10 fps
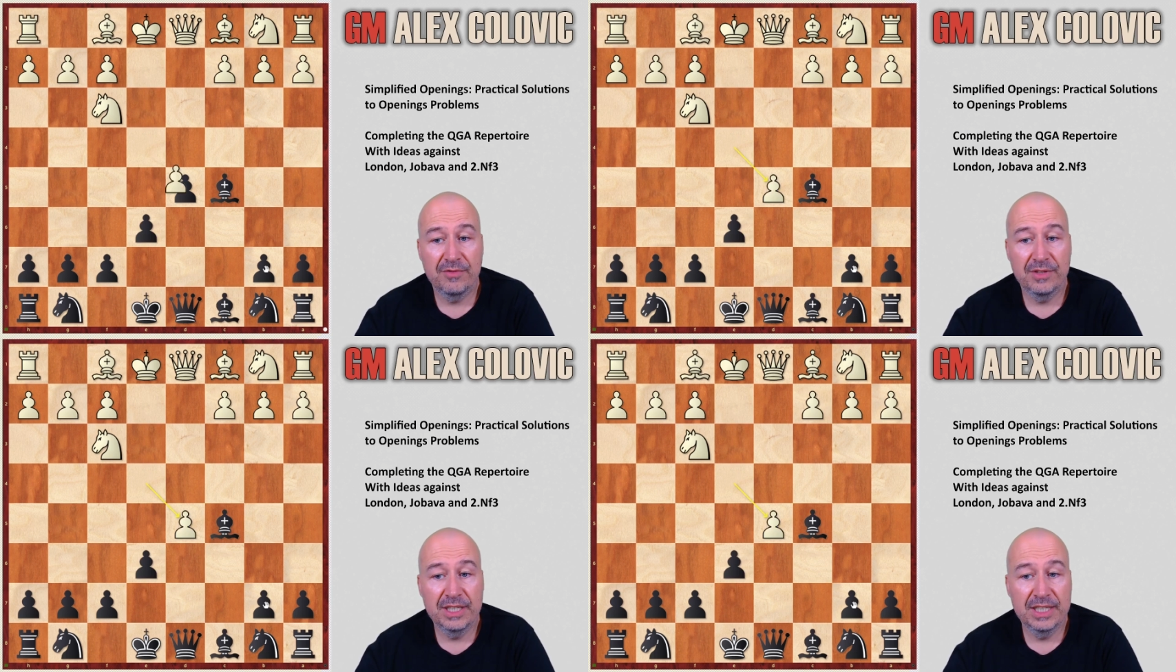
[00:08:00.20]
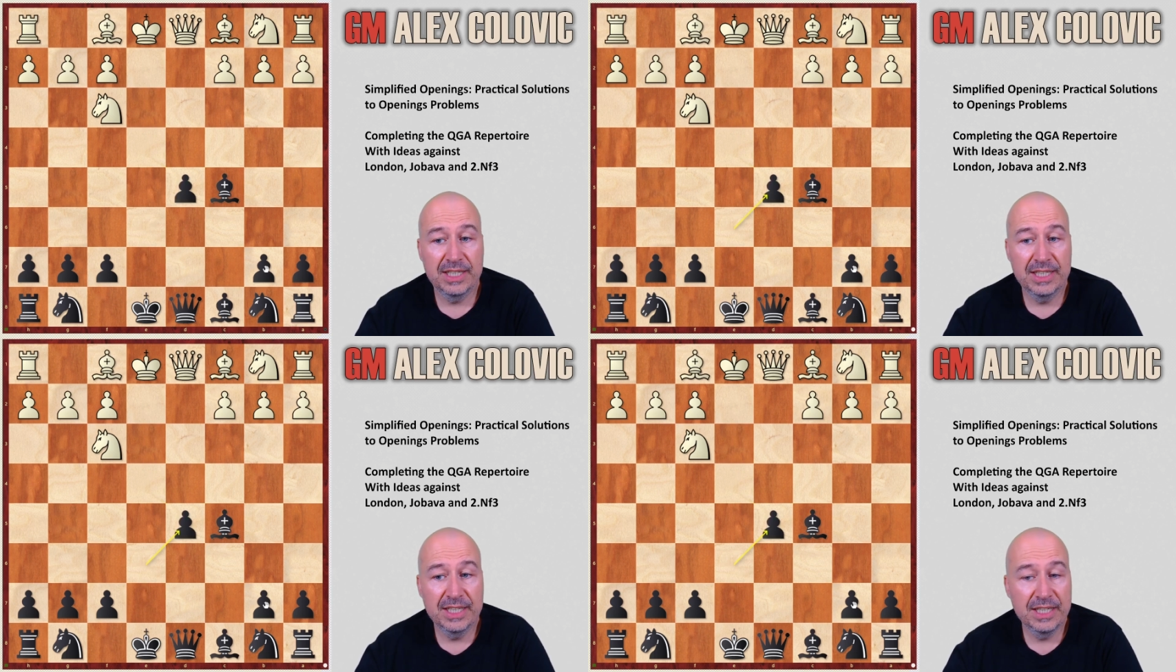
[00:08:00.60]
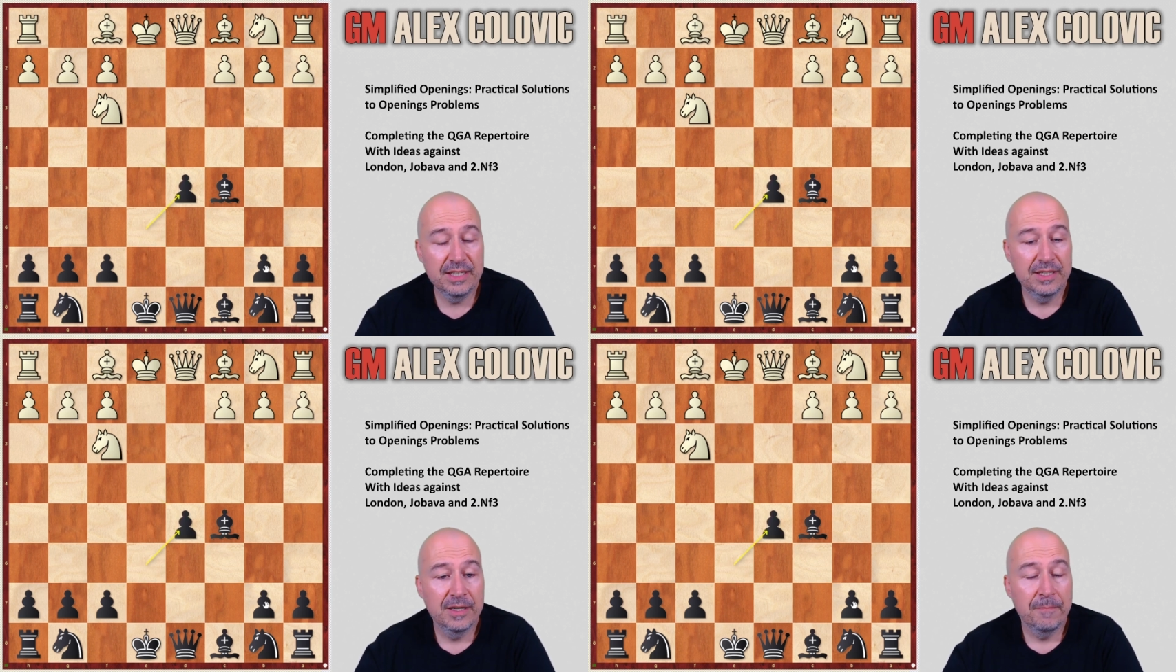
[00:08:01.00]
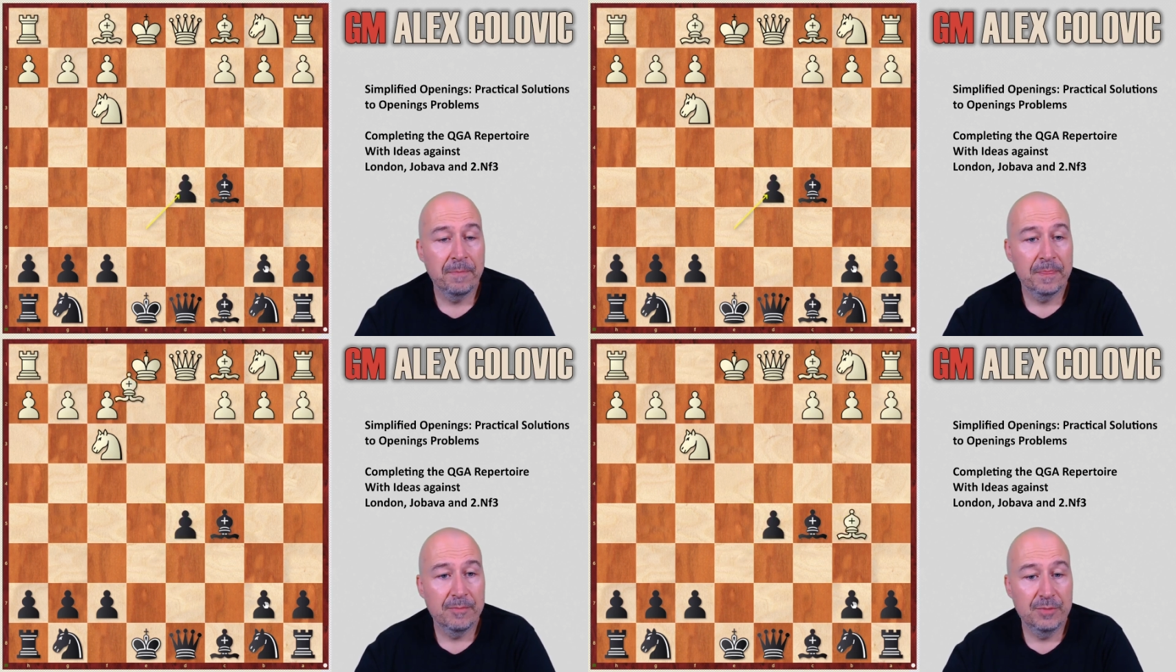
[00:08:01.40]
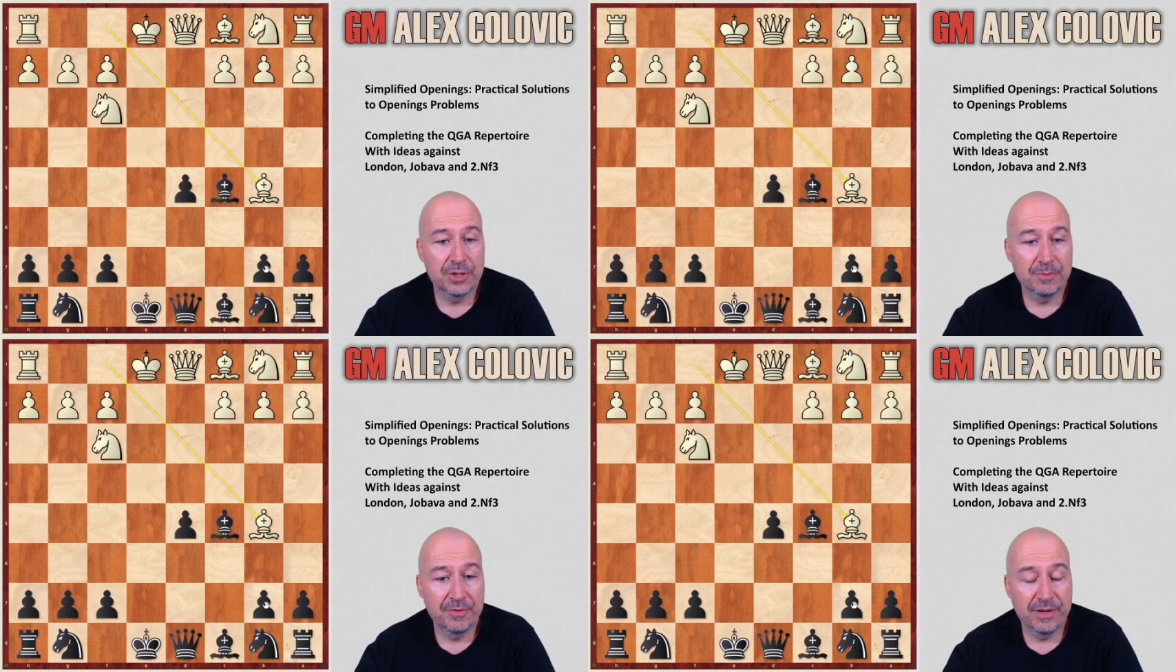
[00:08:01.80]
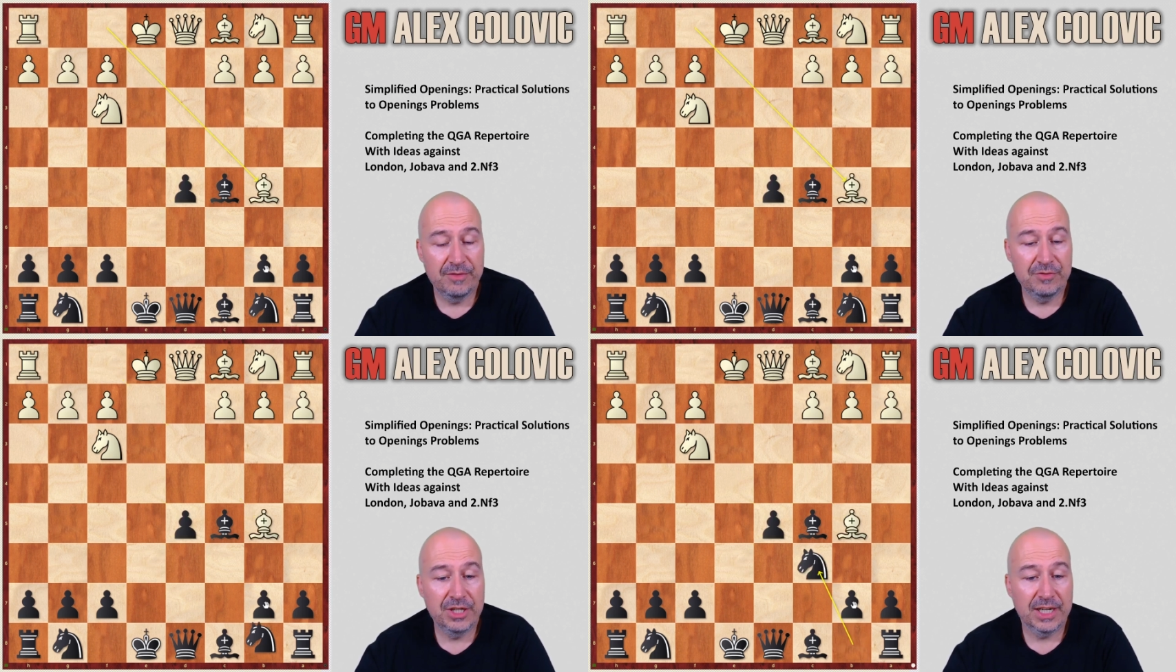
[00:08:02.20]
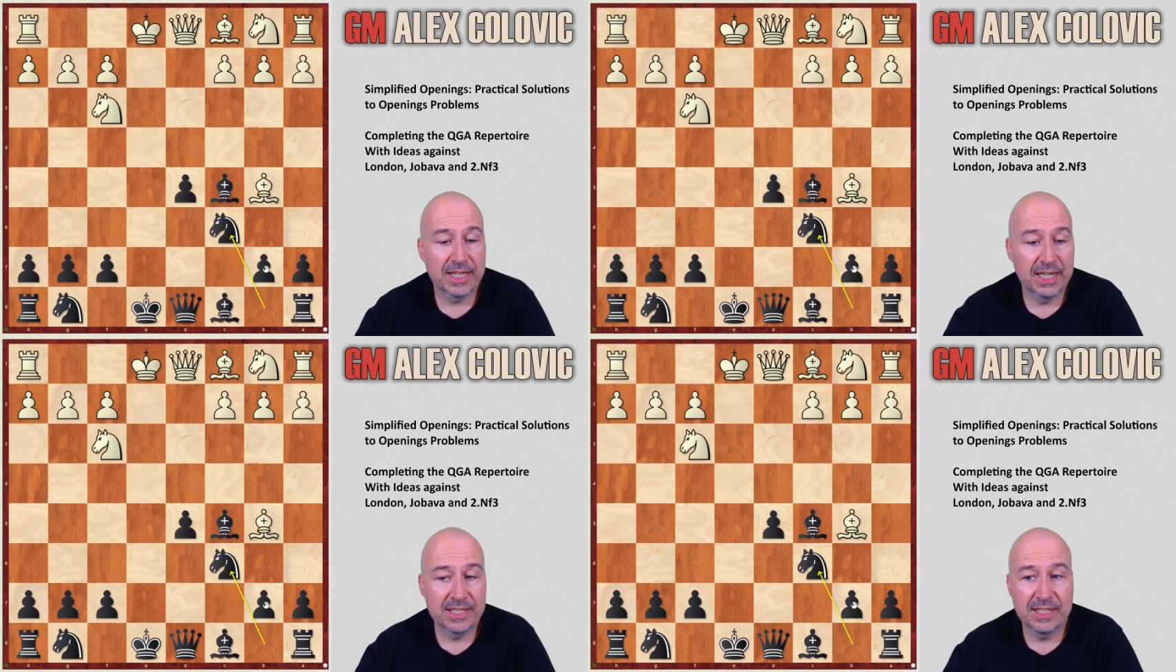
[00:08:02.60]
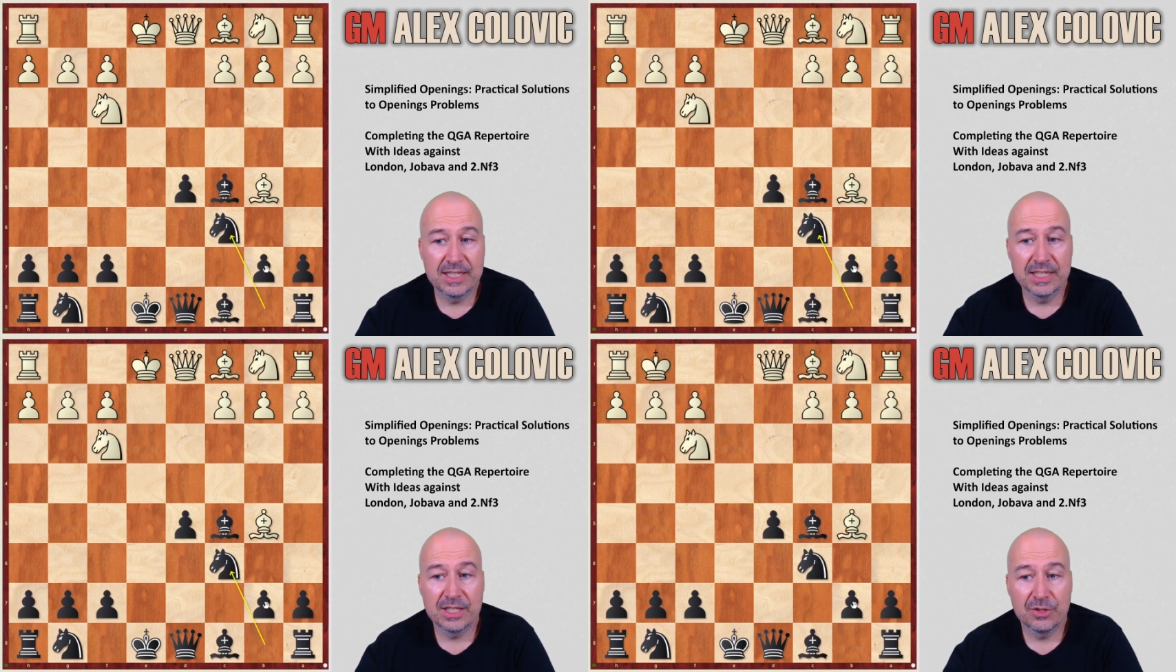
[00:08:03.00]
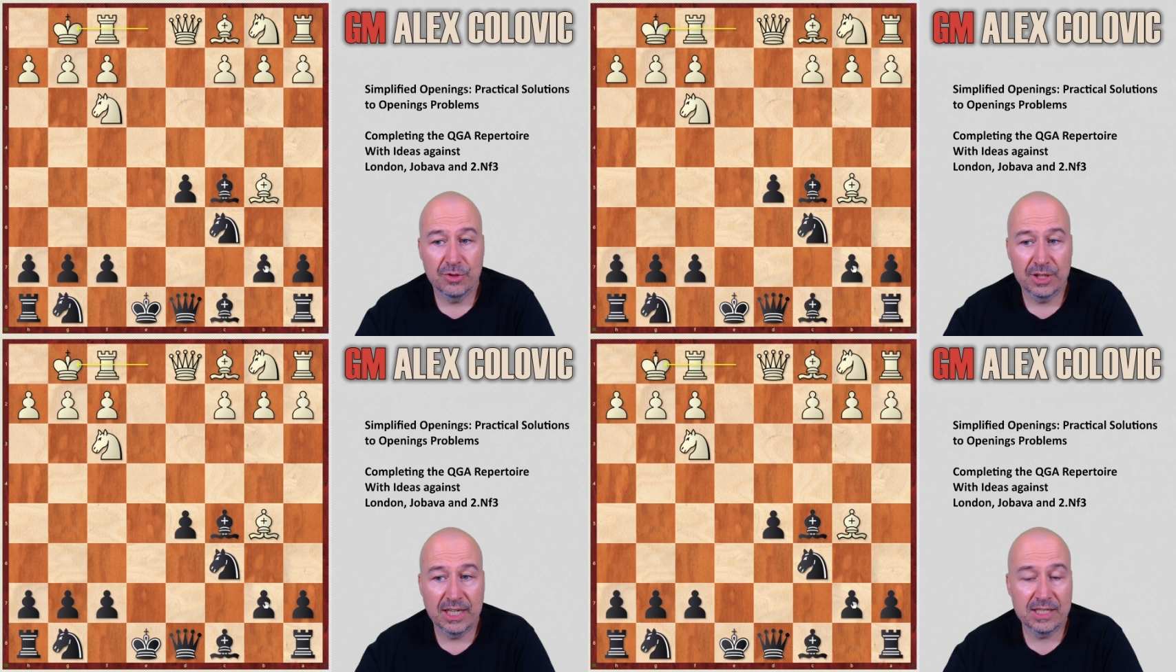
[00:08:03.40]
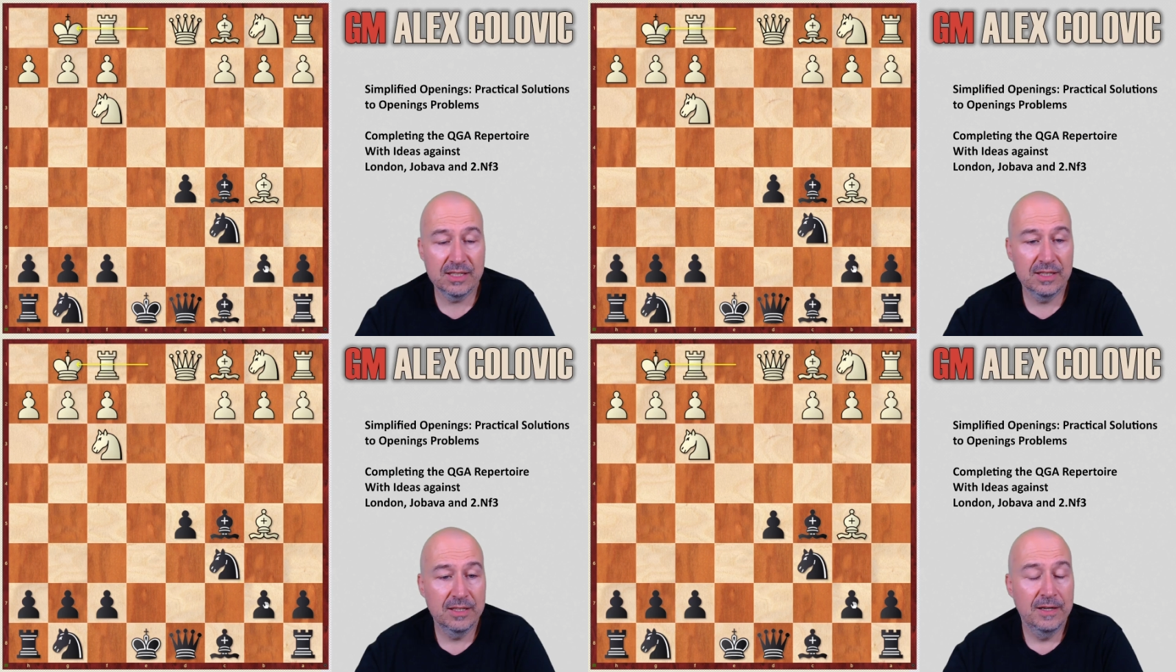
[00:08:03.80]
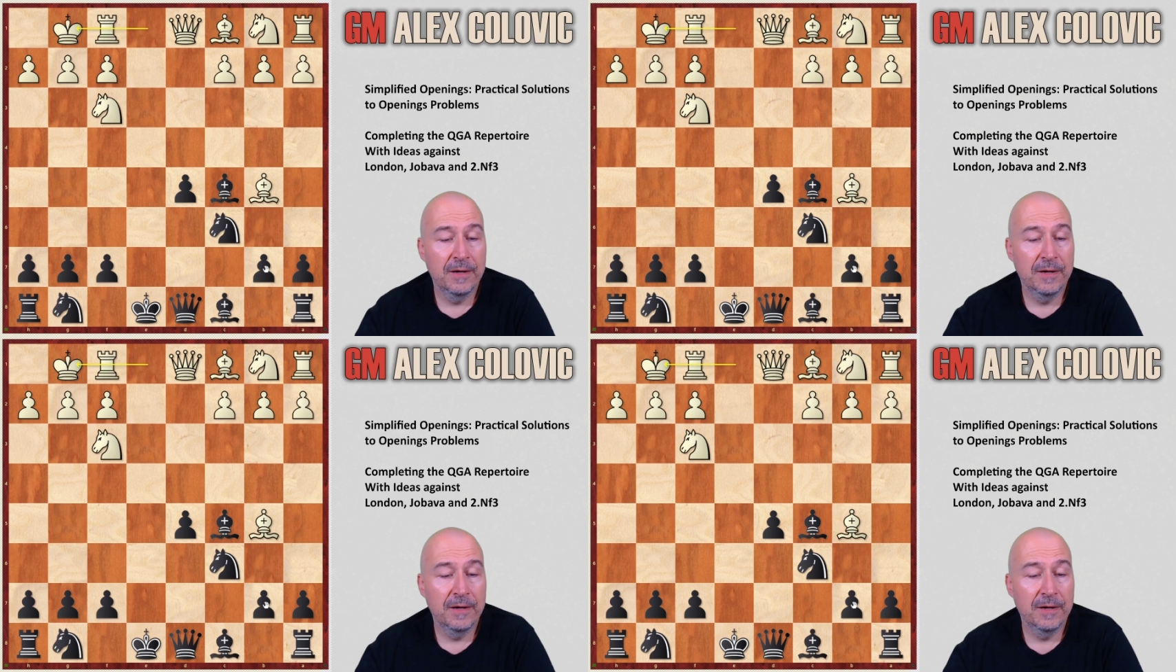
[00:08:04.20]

ed, bishop b5 check, knight c6, short castle.